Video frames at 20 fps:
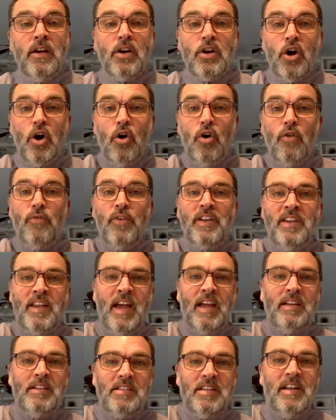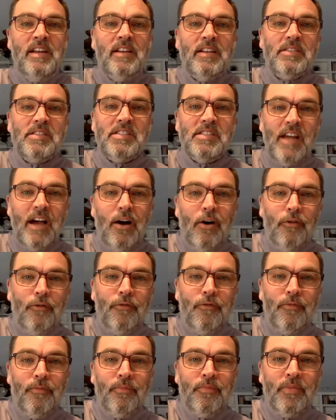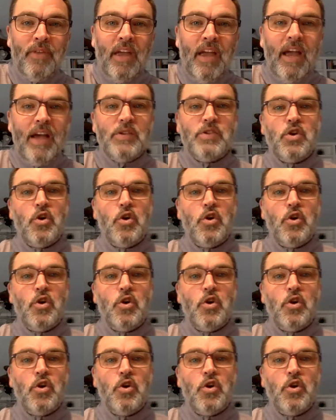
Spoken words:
COVID-19 itself has